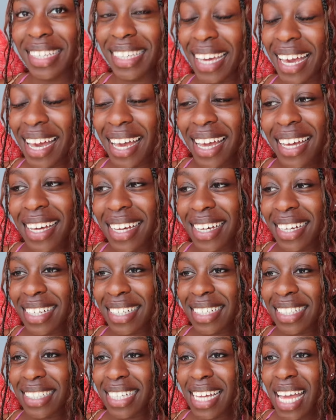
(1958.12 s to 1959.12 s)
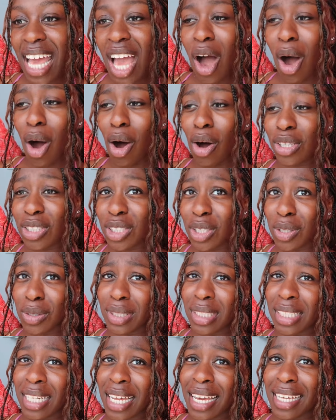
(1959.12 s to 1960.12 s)
yeah. Also,
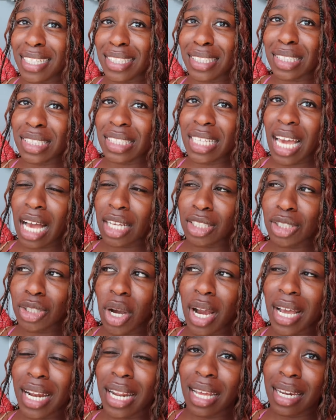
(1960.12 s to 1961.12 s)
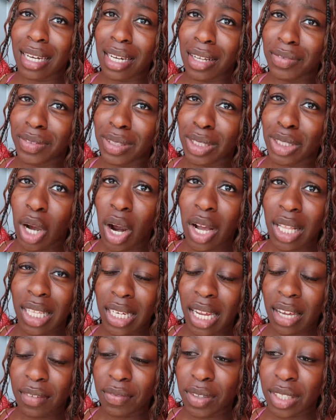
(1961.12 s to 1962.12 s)
tonight sorry I didn't enough Scarlet
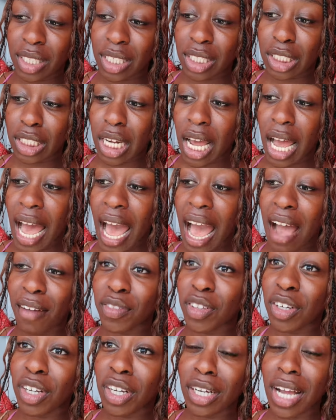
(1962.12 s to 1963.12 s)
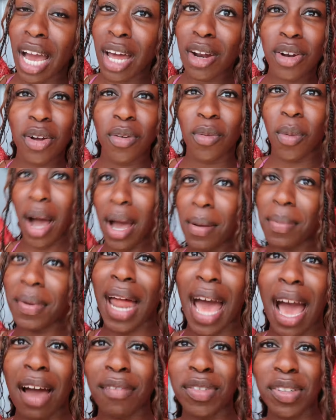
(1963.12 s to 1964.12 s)
Night footage. After, I don't know why, but
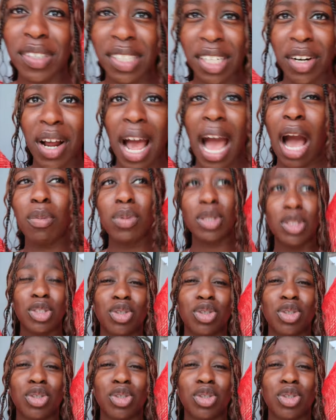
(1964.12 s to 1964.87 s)
after dinner, I was